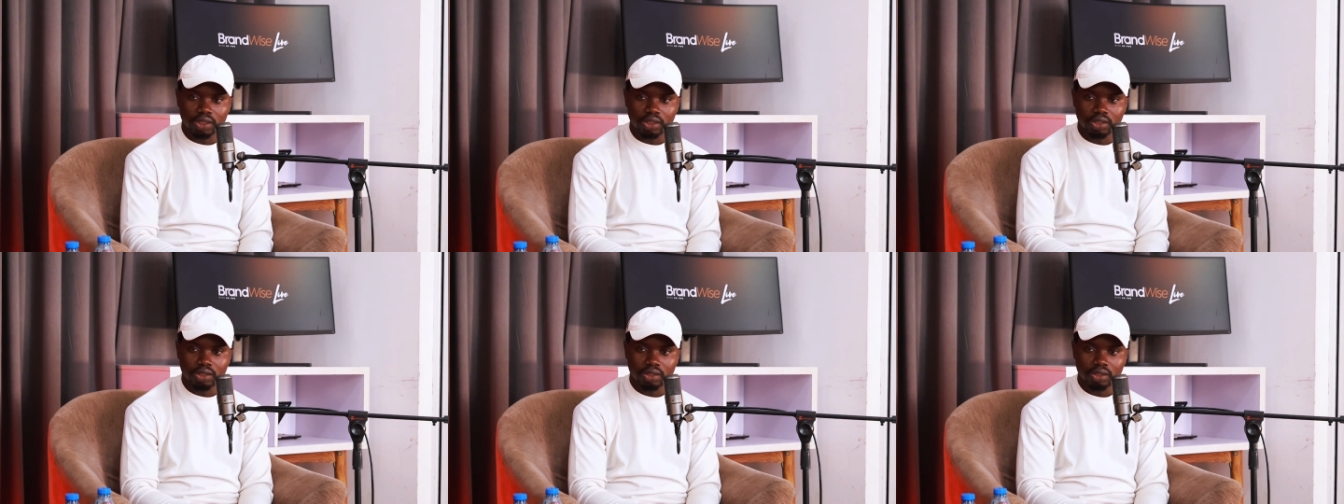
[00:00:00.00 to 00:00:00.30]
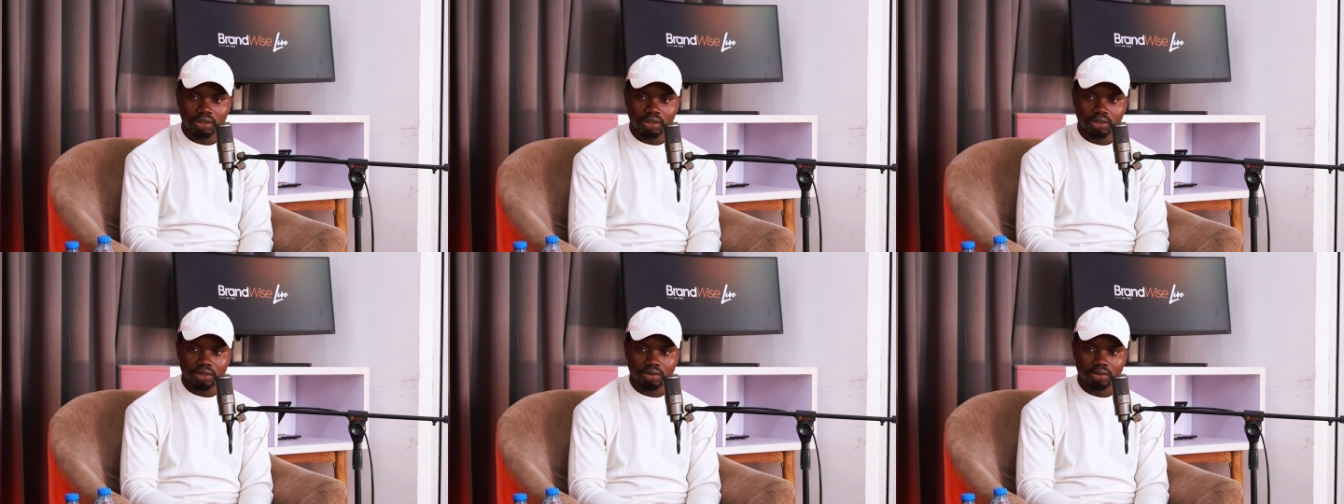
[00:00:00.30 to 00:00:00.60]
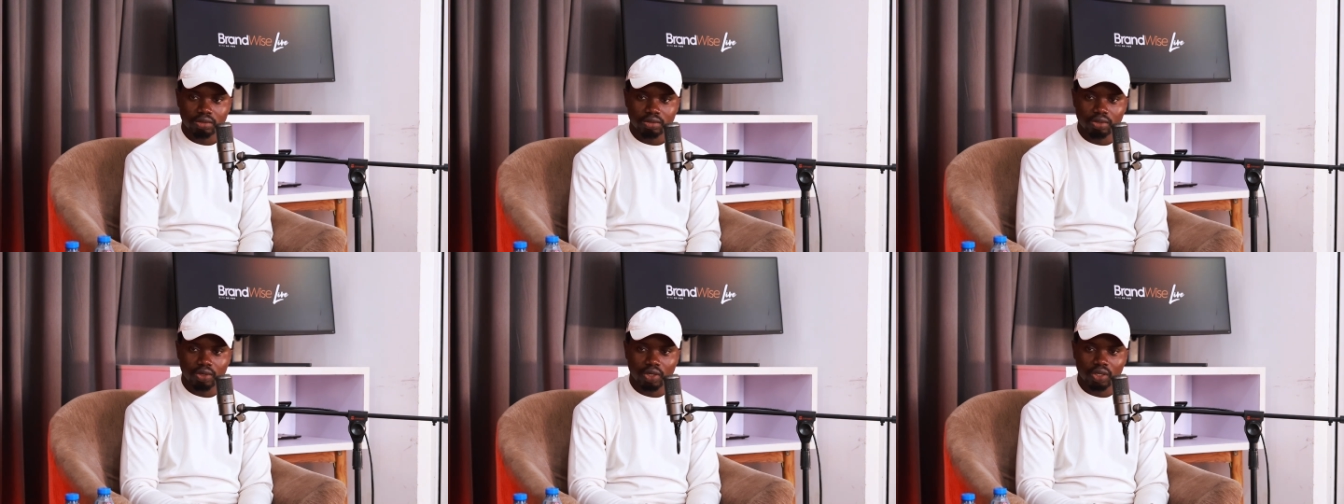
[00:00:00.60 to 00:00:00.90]
is
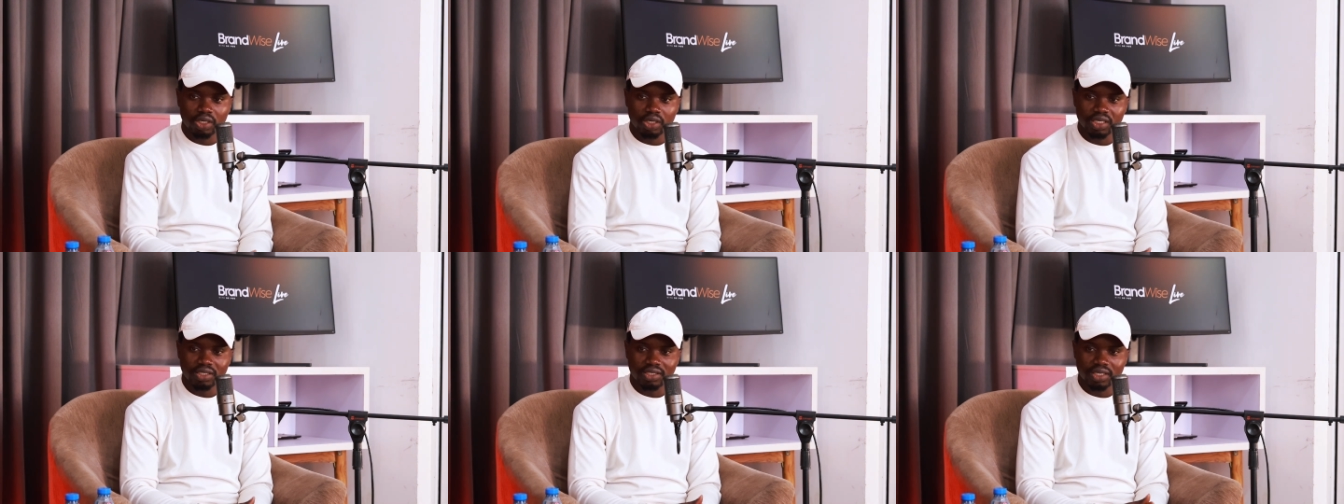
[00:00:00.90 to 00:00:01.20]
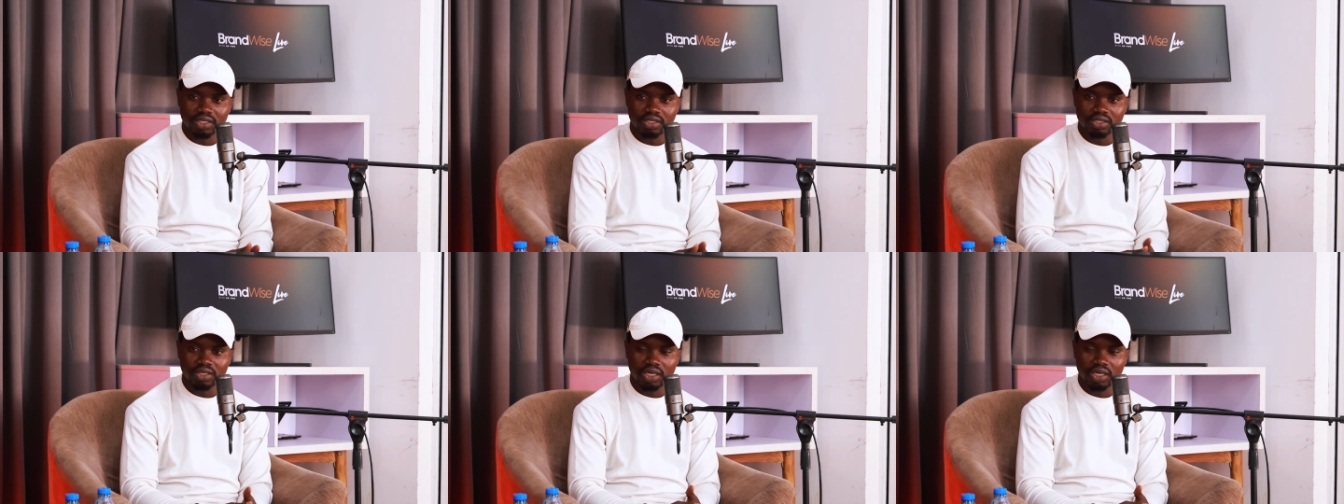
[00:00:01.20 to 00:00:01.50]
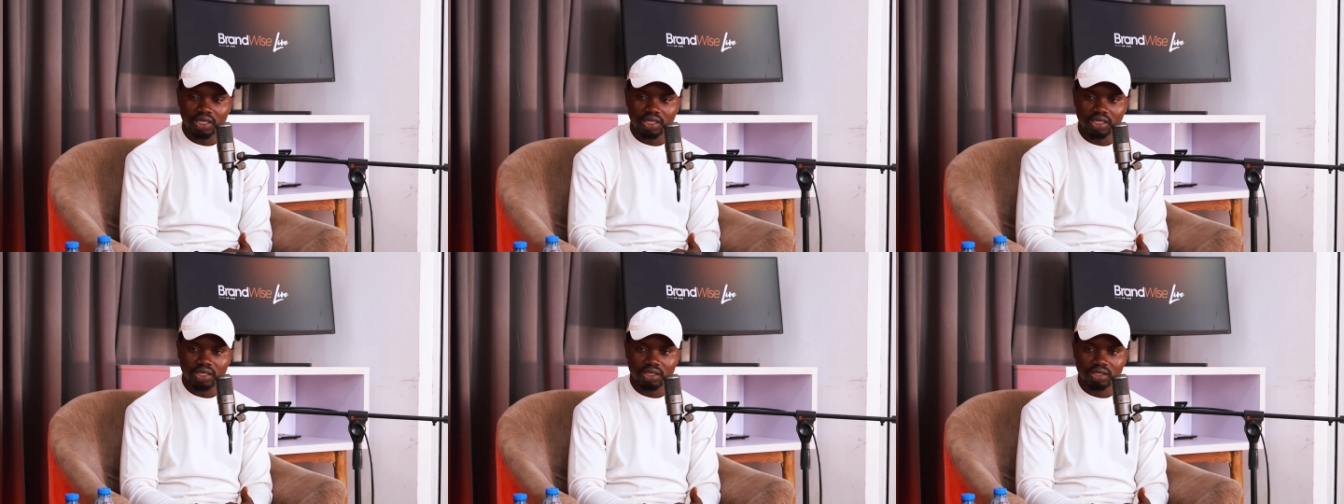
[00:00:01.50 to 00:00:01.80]
not
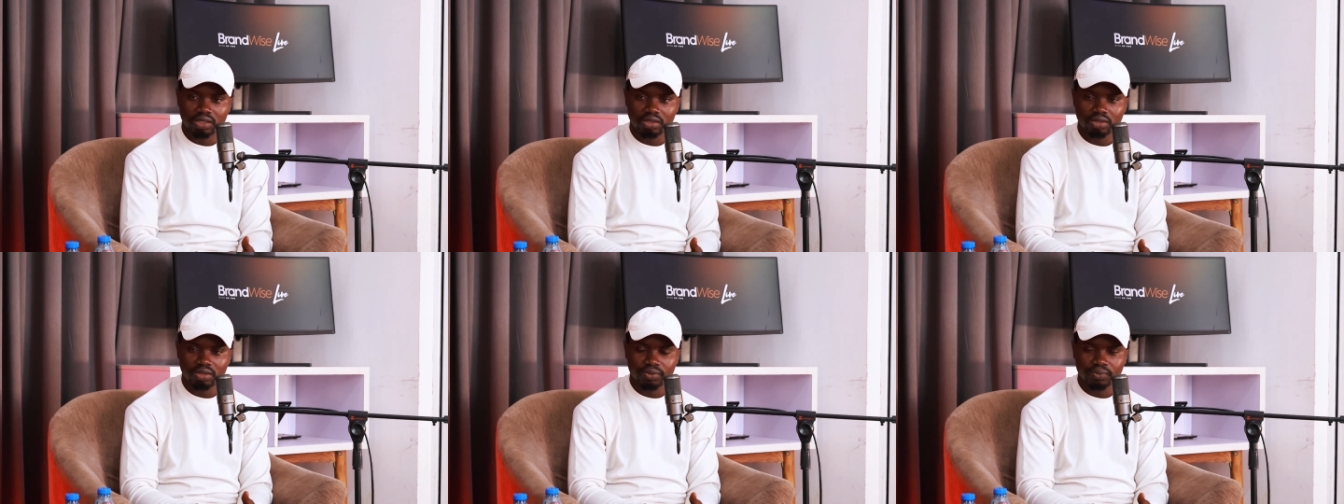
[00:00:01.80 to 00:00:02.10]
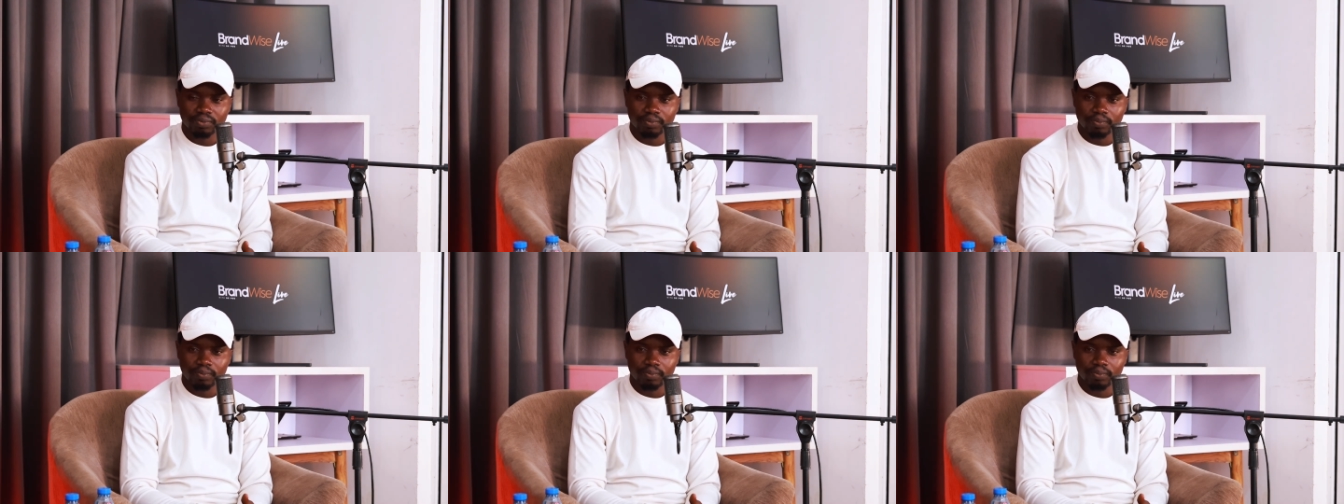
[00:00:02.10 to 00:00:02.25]
necessarily.